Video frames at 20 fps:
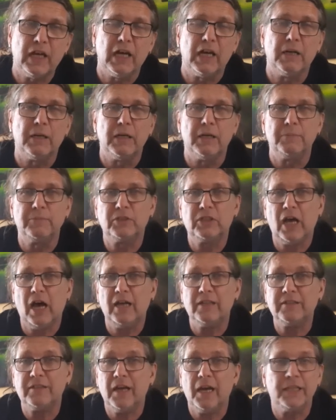uh, um,
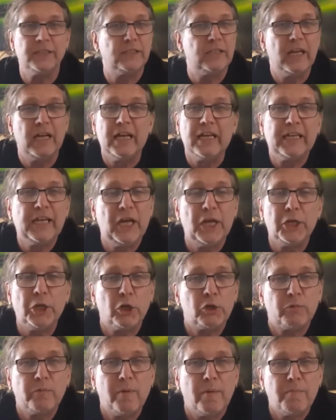star signs.
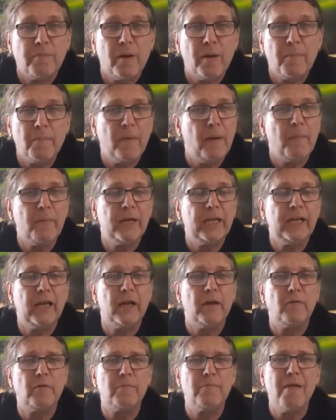Cannot remember it,
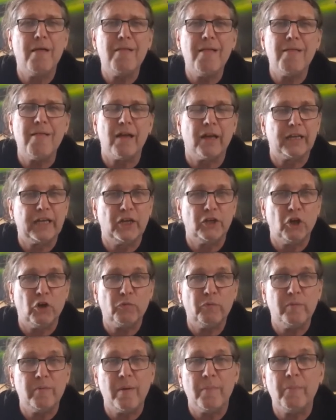cannot
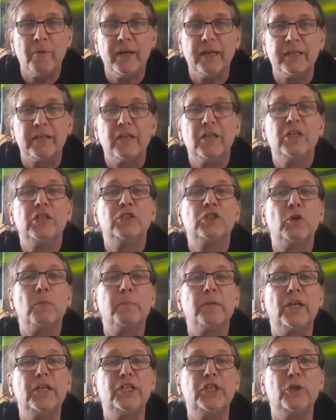remember it. So
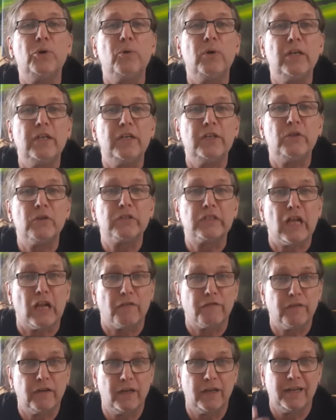bloody Google it
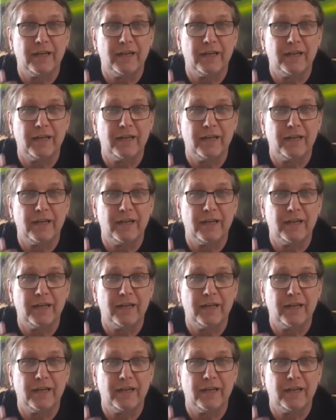yourself,